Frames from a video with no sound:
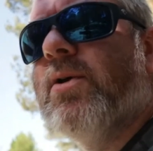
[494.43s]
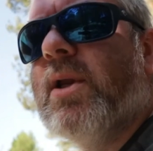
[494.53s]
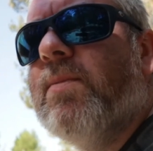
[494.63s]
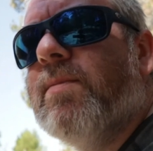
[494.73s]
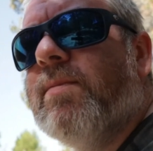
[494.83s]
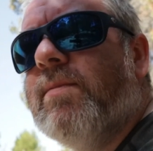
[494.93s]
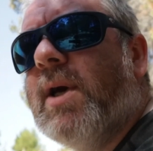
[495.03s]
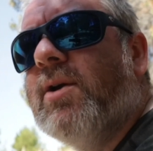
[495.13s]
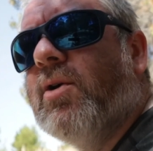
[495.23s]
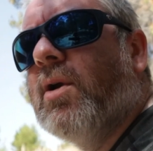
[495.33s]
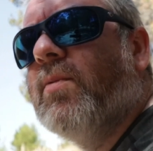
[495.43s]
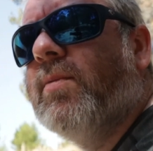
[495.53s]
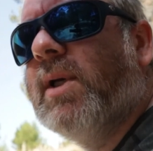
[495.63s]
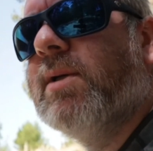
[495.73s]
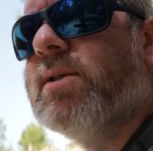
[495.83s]
thought he might have caught up
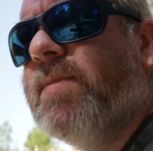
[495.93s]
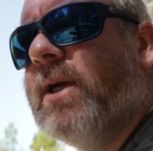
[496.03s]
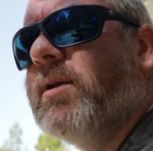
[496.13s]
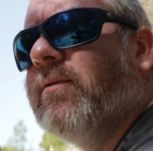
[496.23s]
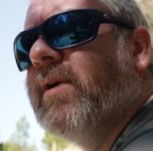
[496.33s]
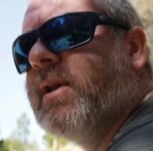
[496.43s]
with me. He's a big enough